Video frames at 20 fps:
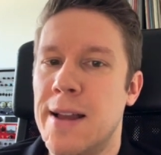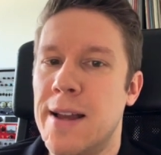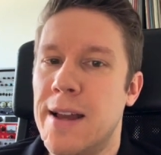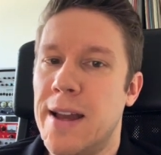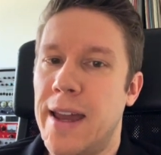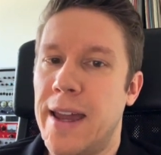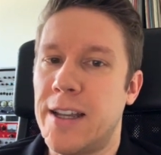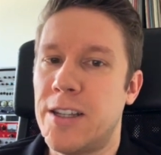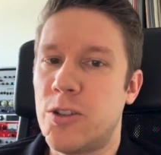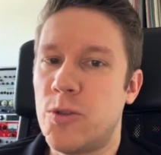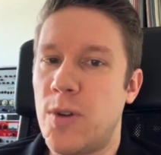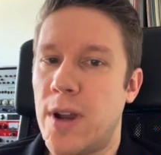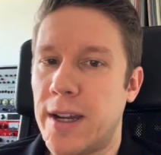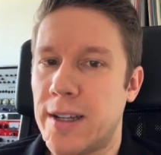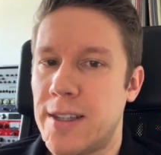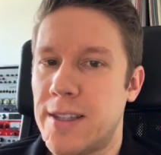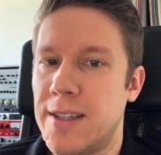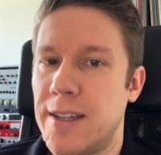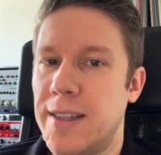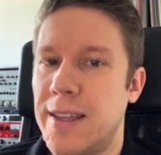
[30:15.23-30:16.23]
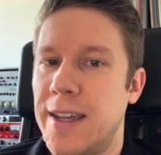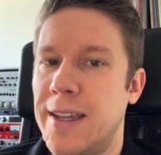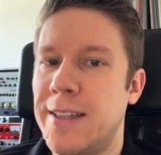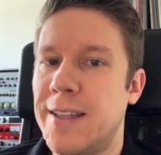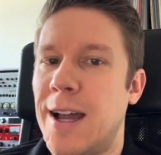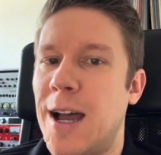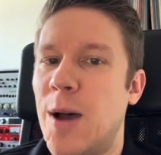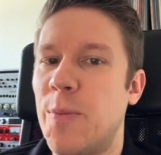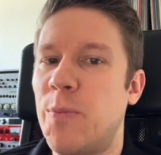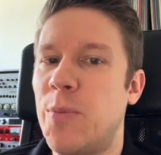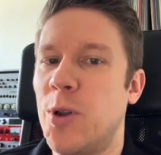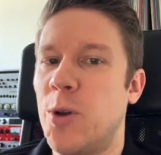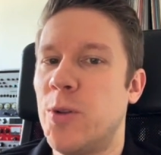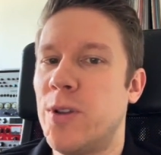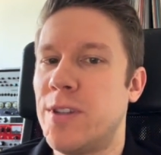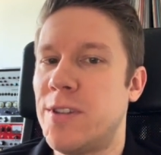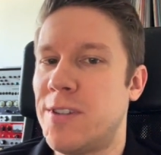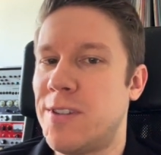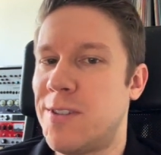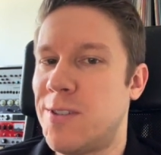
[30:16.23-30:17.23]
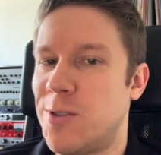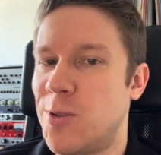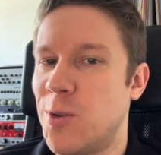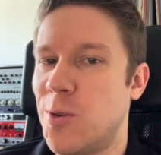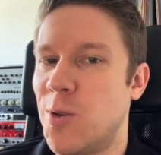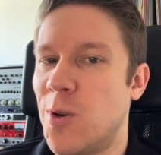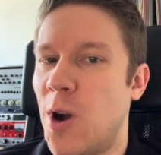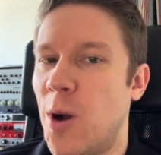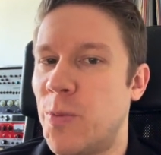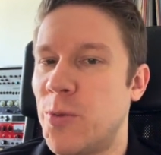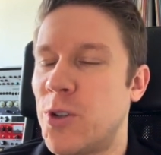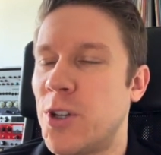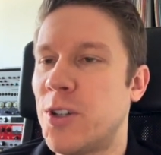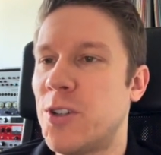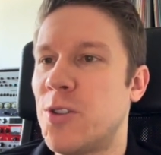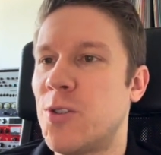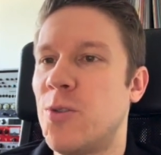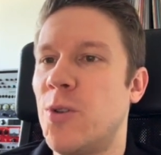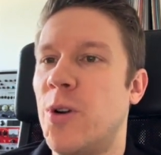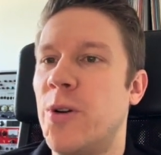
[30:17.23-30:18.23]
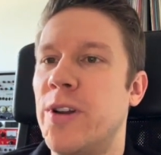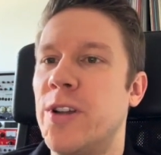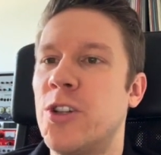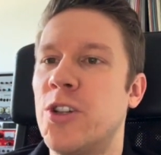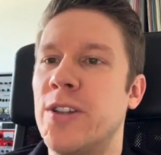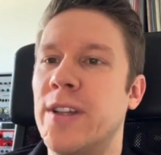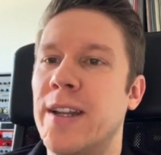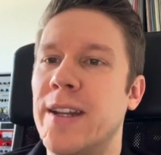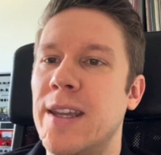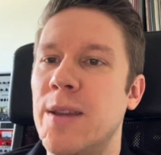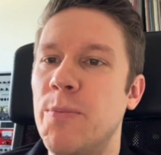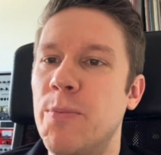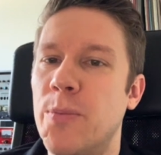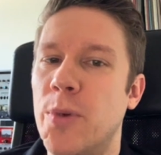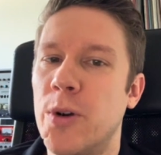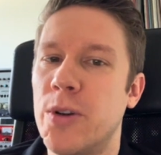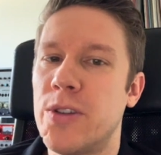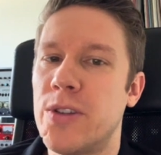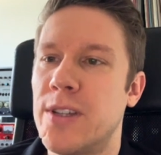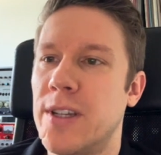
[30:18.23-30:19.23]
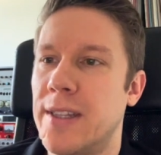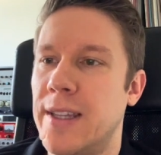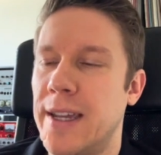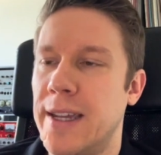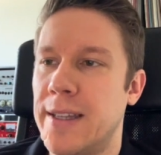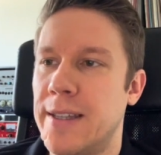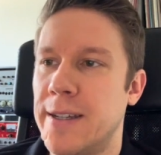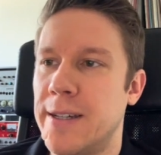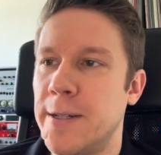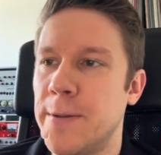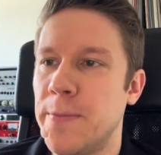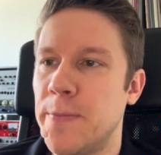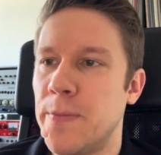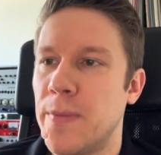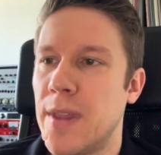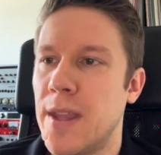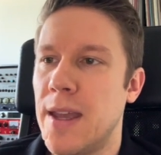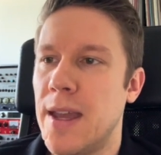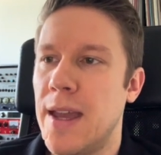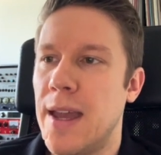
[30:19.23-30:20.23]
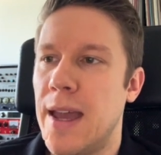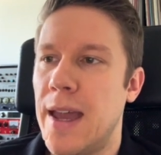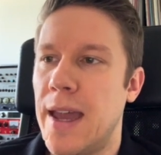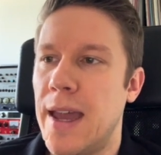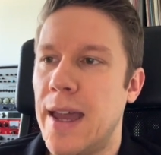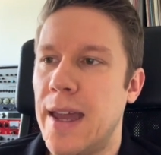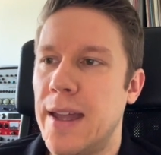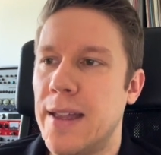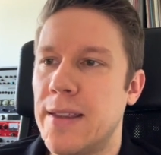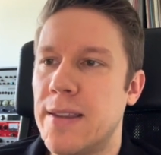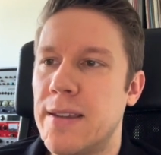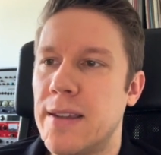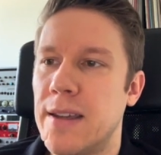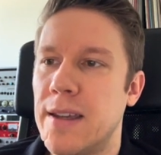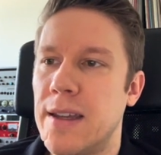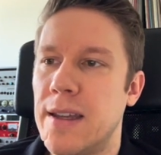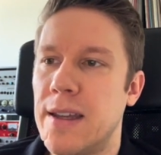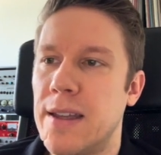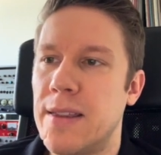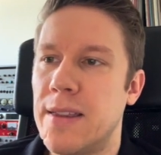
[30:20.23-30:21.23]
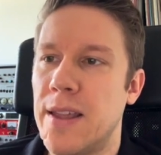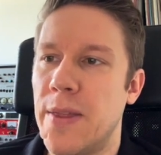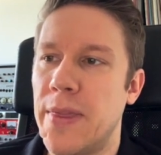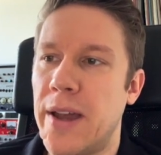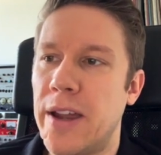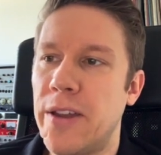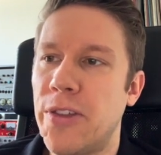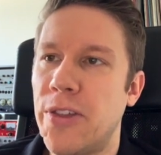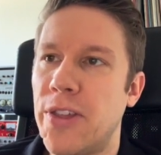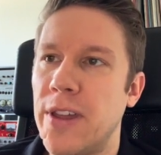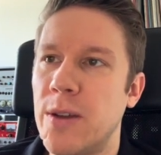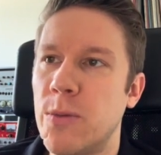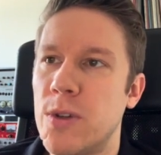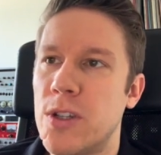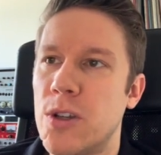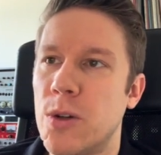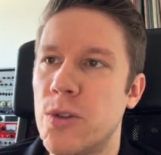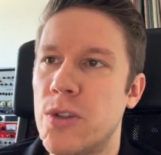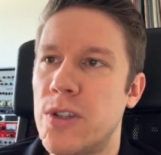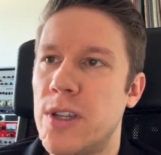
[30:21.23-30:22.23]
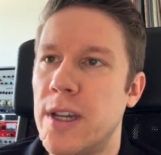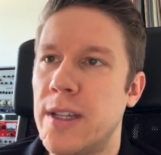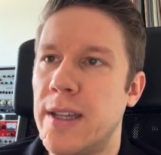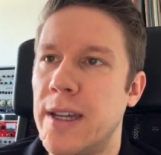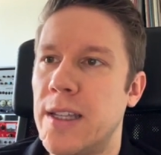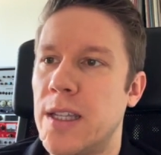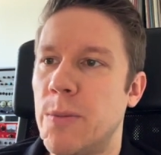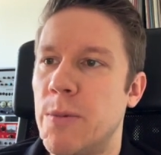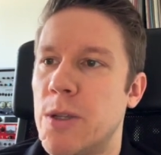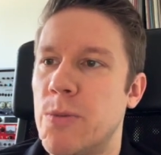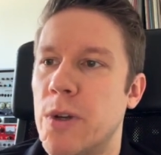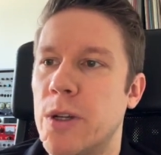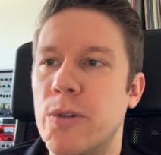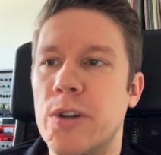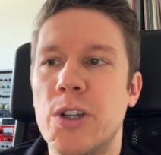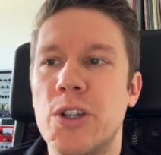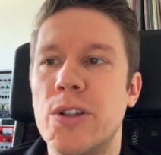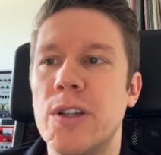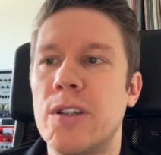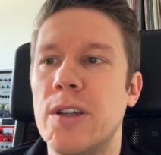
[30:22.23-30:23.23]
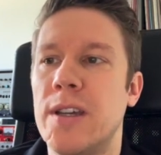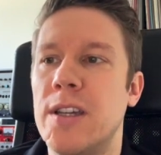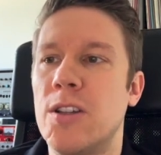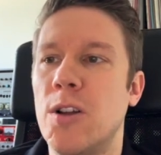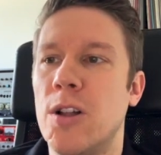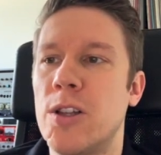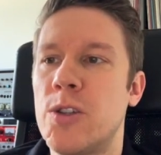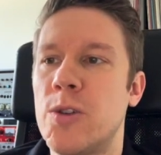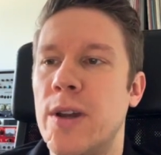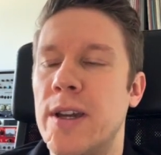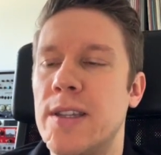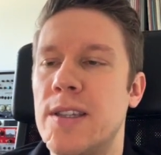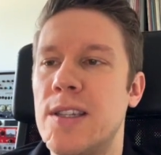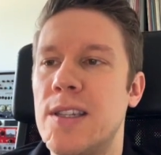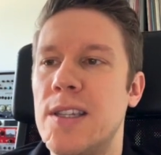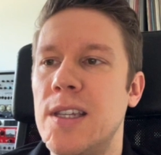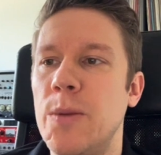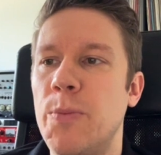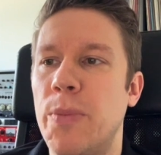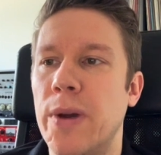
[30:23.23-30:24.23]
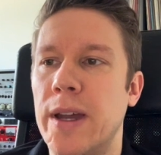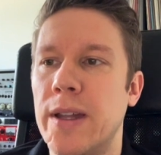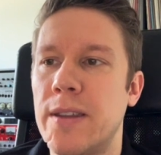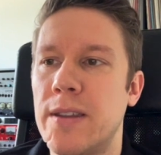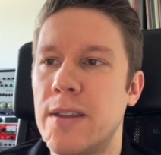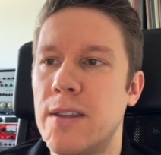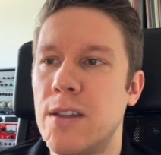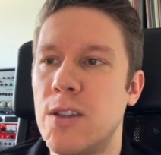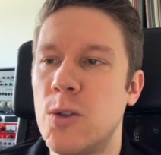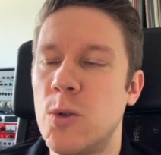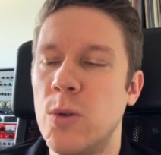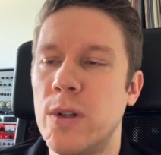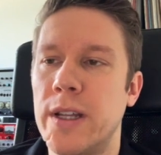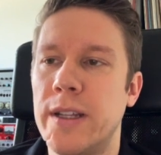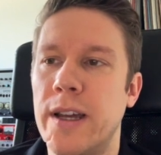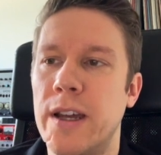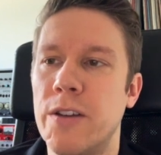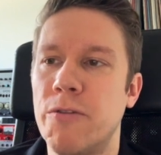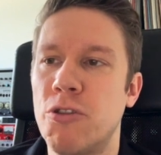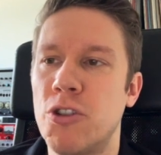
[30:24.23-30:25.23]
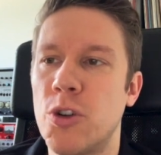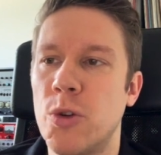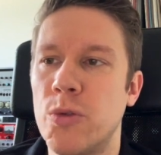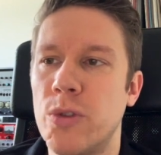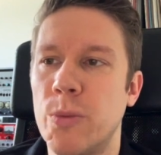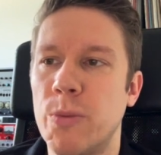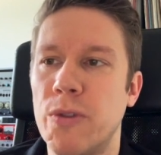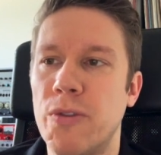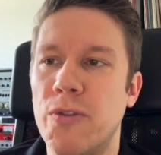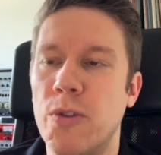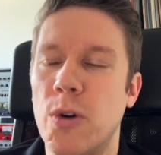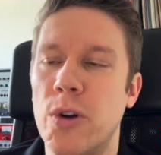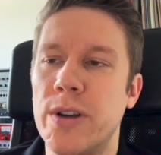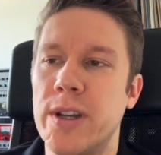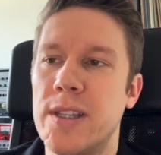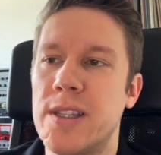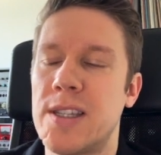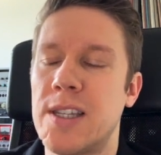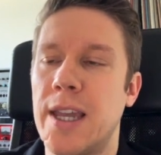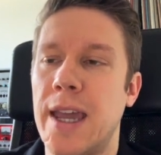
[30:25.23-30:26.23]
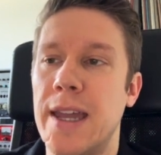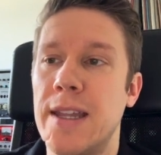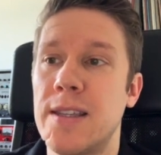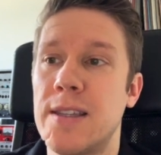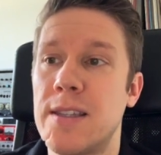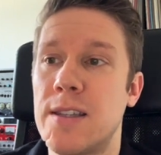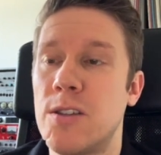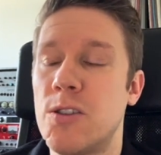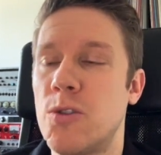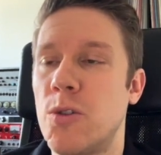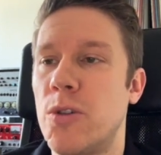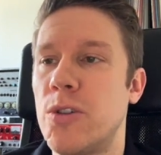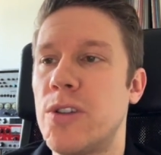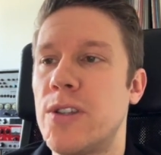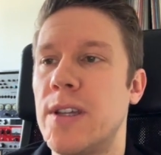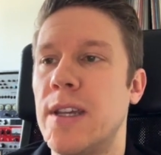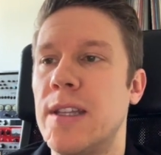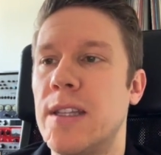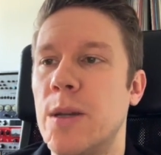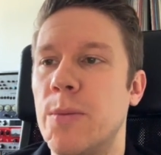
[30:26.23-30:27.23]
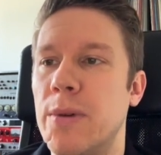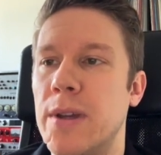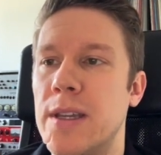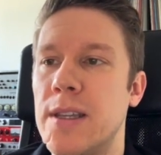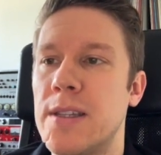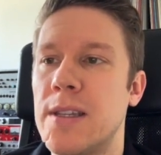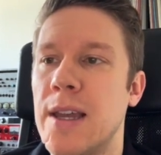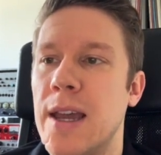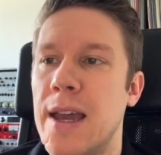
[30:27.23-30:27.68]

extracts the data, uploads it to object storage, and then imports the data. And the nice thing with OCI Database Migration, it also has CPAD, the tool that I've shown you before that scans the source database.